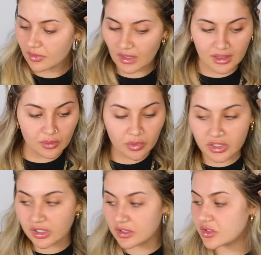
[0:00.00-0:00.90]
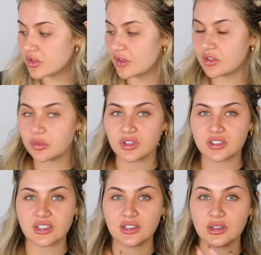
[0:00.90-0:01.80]
And then what you can do if you want
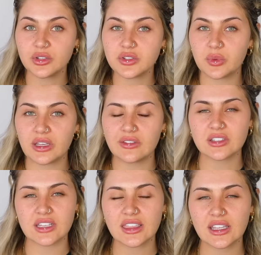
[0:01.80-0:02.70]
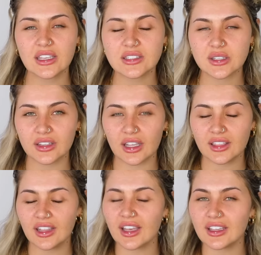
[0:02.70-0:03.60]
just a loose wave, because I think it's, I
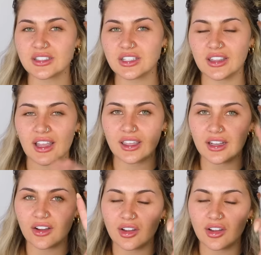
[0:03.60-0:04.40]
think actually that kind of